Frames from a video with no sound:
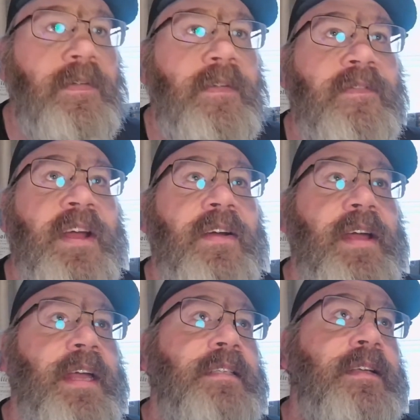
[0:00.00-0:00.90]
different
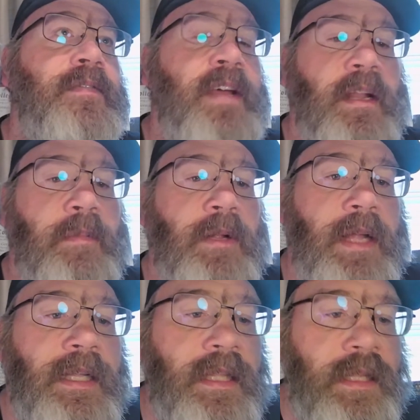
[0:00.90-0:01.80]
variants available,
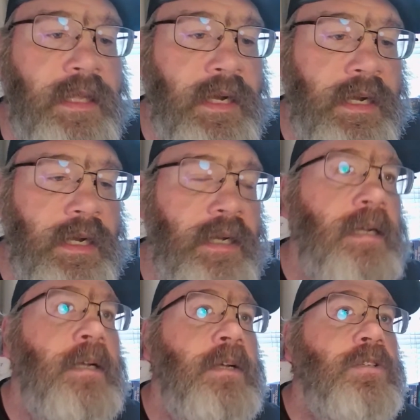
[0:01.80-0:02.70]
like the
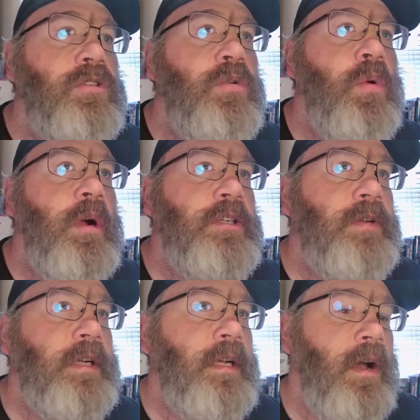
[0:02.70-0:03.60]
Score
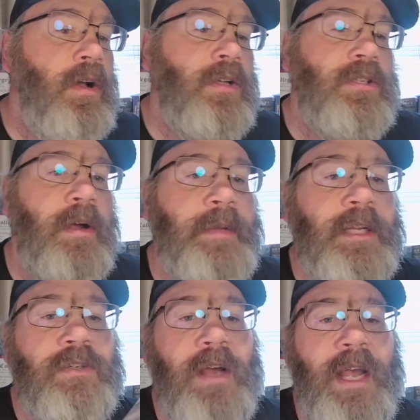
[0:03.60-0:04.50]
Treat. Also, I'm
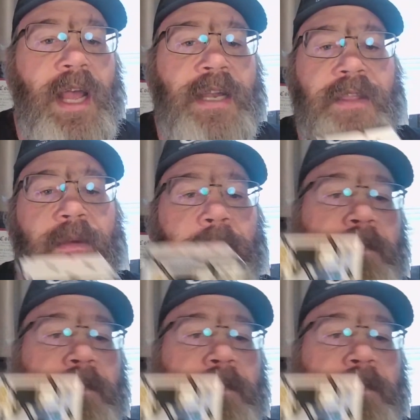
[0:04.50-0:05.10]
going to try another